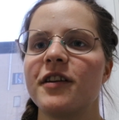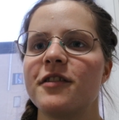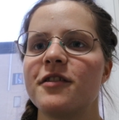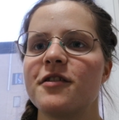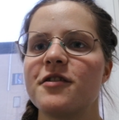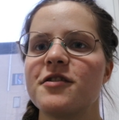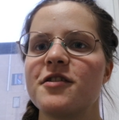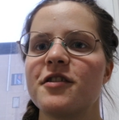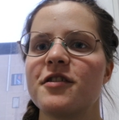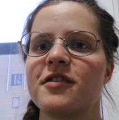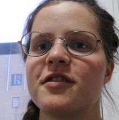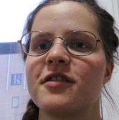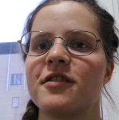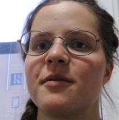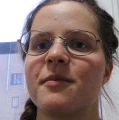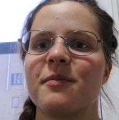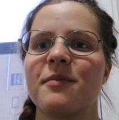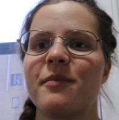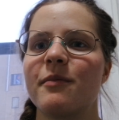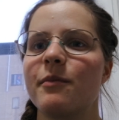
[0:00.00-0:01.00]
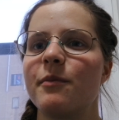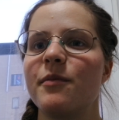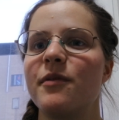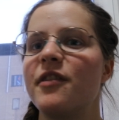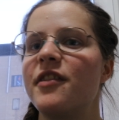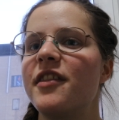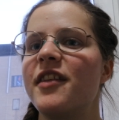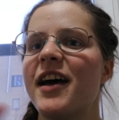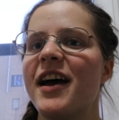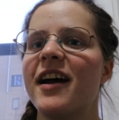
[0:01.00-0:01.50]
You're just
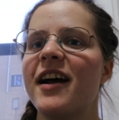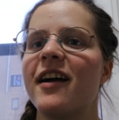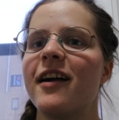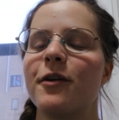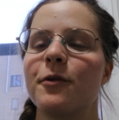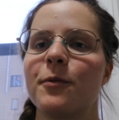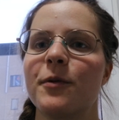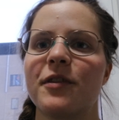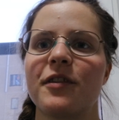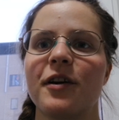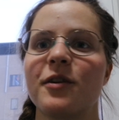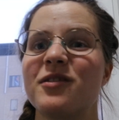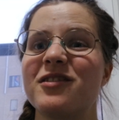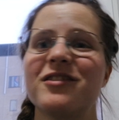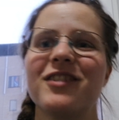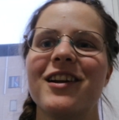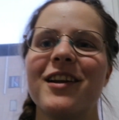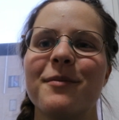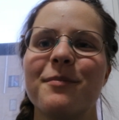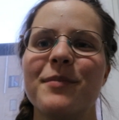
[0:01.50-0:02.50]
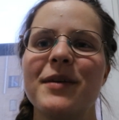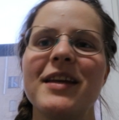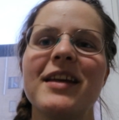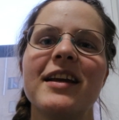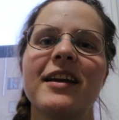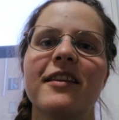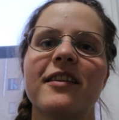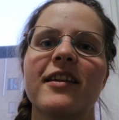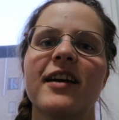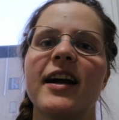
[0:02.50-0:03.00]
there without really
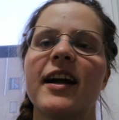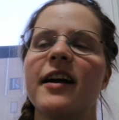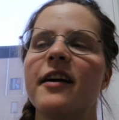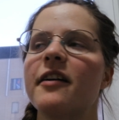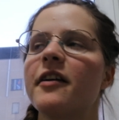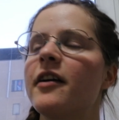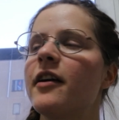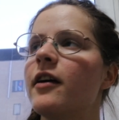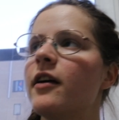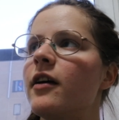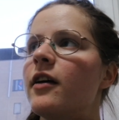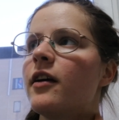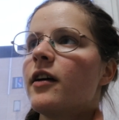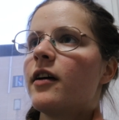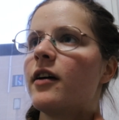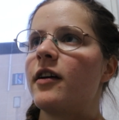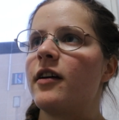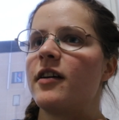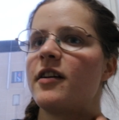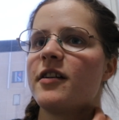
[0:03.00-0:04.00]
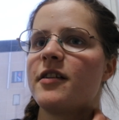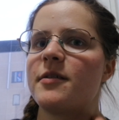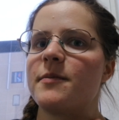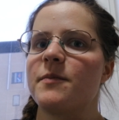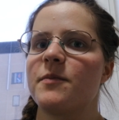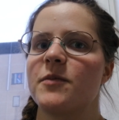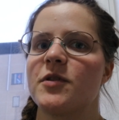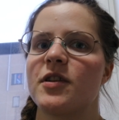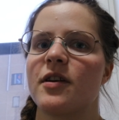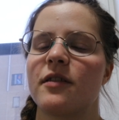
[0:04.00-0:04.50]
being there.
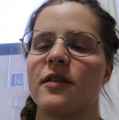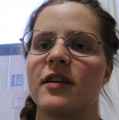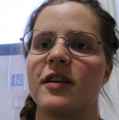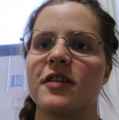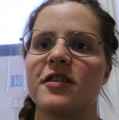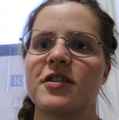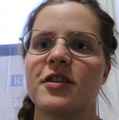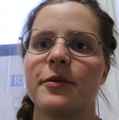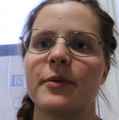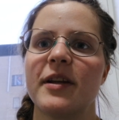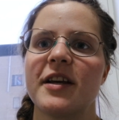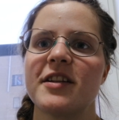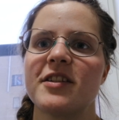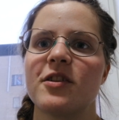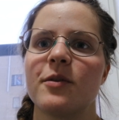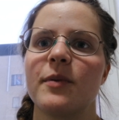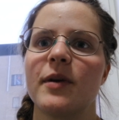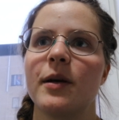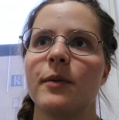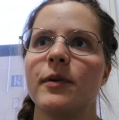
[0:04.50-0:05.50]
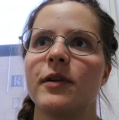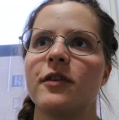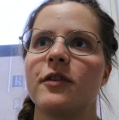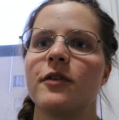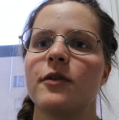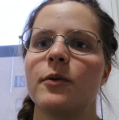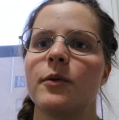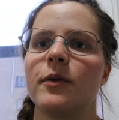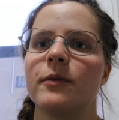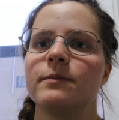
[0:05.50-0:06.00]
So I think it's so nice to be able
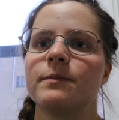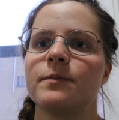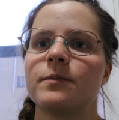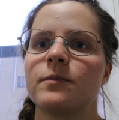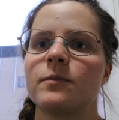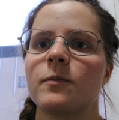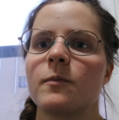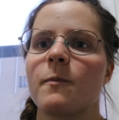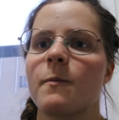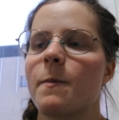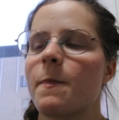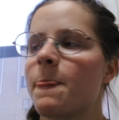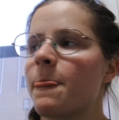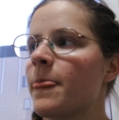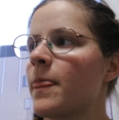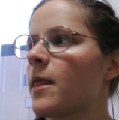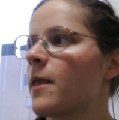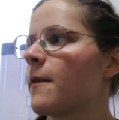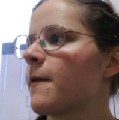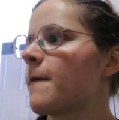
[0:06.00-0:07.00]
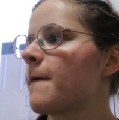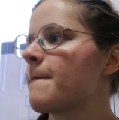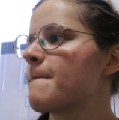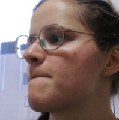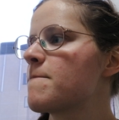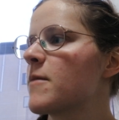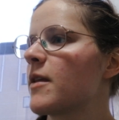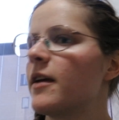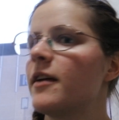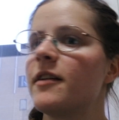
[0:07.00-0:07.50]
to...
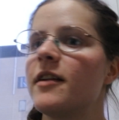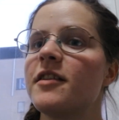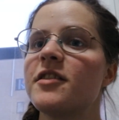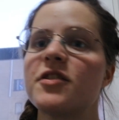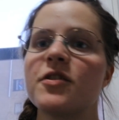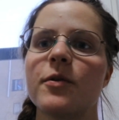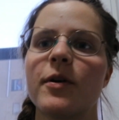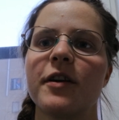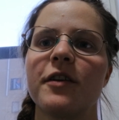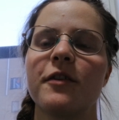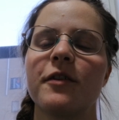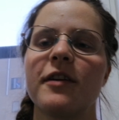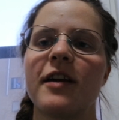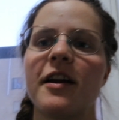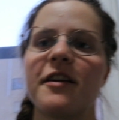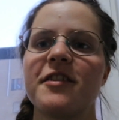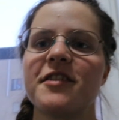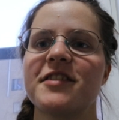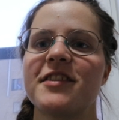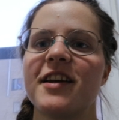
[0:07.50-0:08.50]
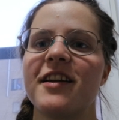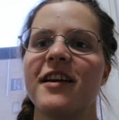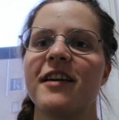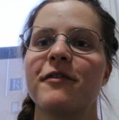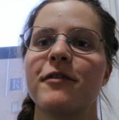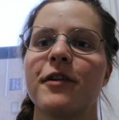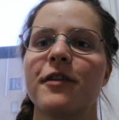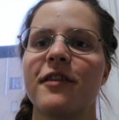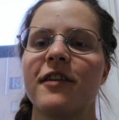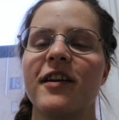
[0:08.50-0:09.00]
And sure, I don't understand
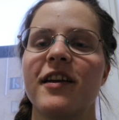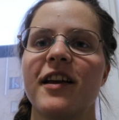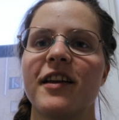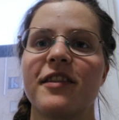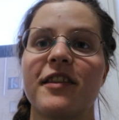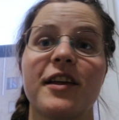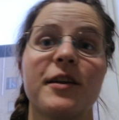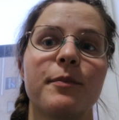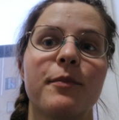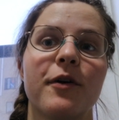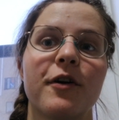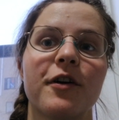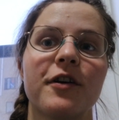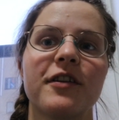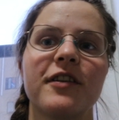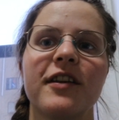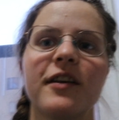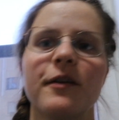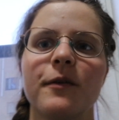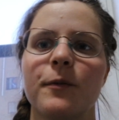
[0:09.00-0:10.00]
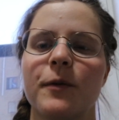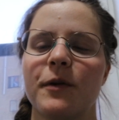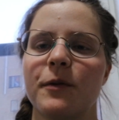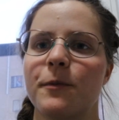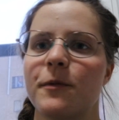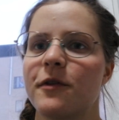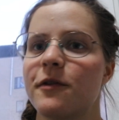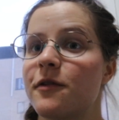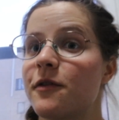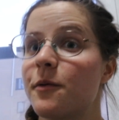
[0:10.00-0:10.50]
everything at that party where
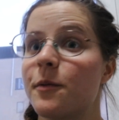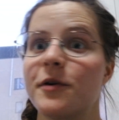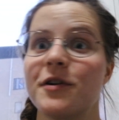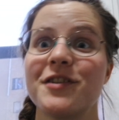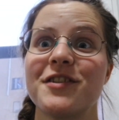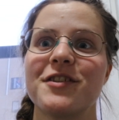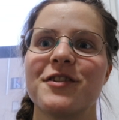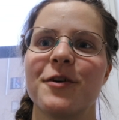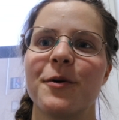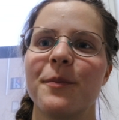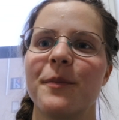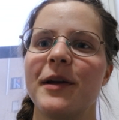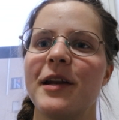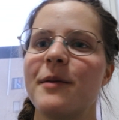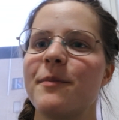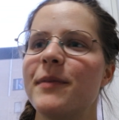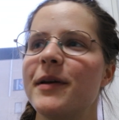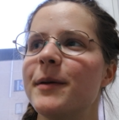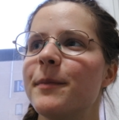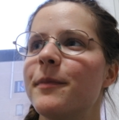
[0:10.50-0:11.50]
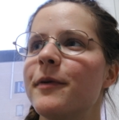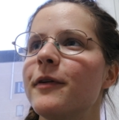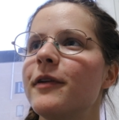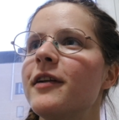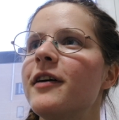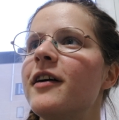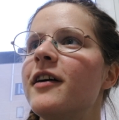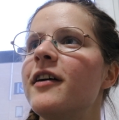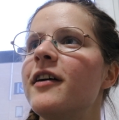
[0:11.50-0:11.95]
there were so many people.